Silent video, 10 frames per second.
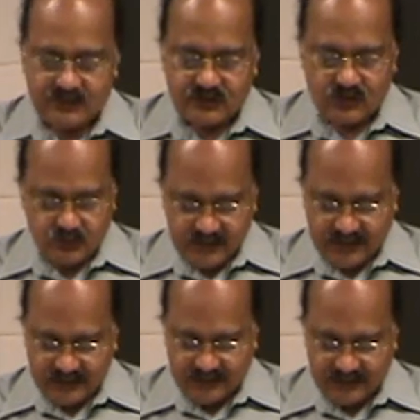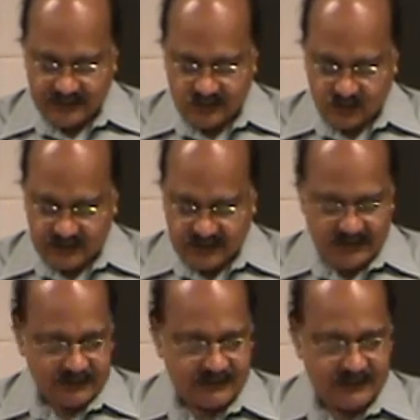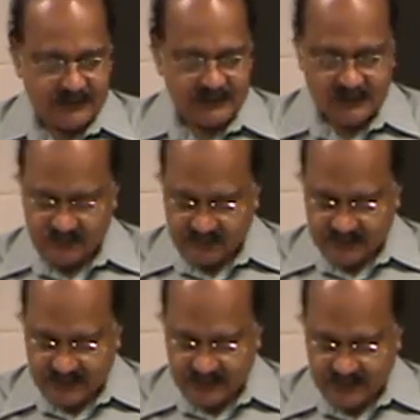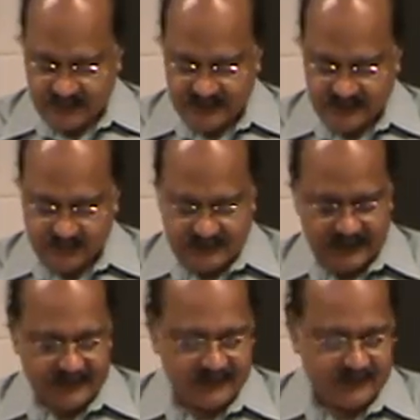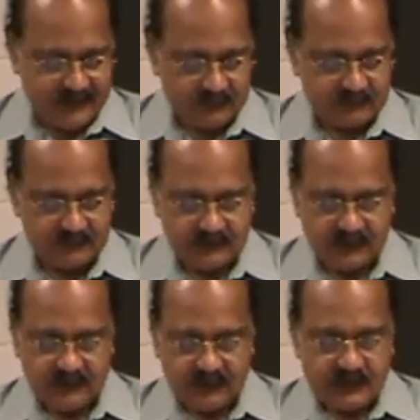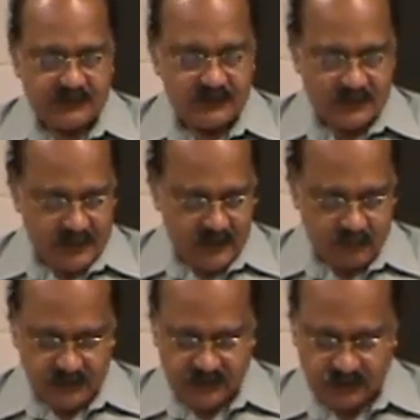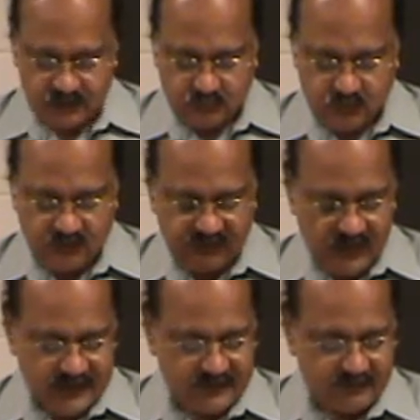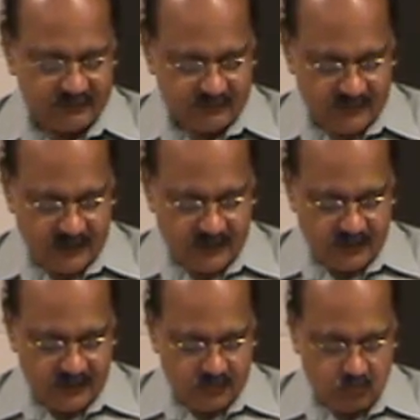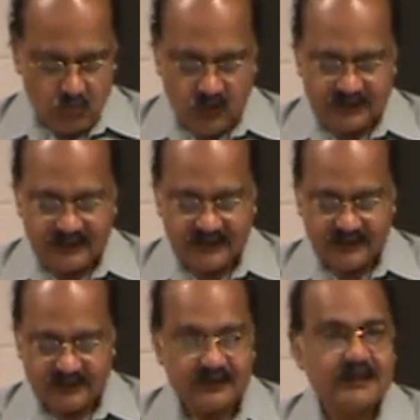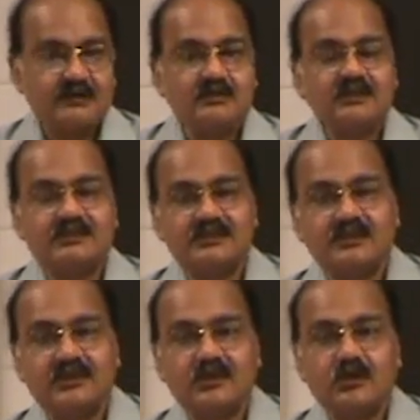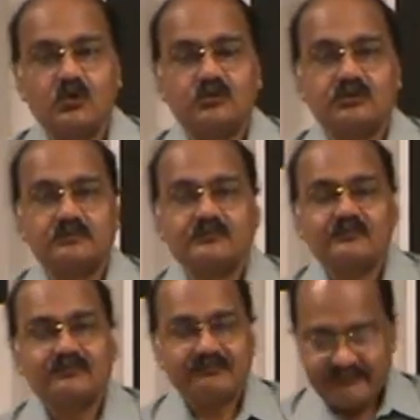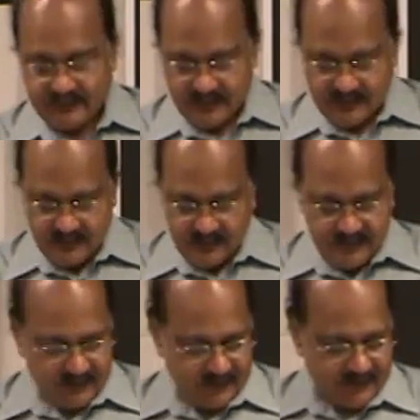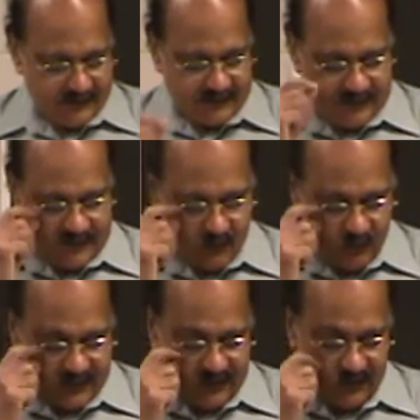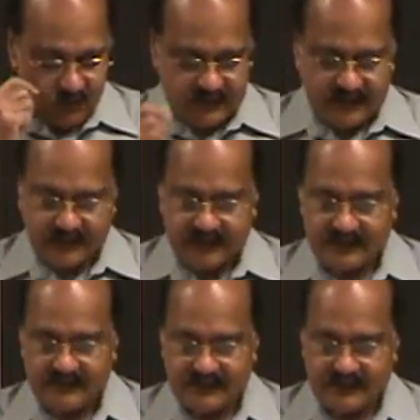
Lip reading: so we had looked at some of the concepts like the operational profile, modeling reliability growth, and we looked at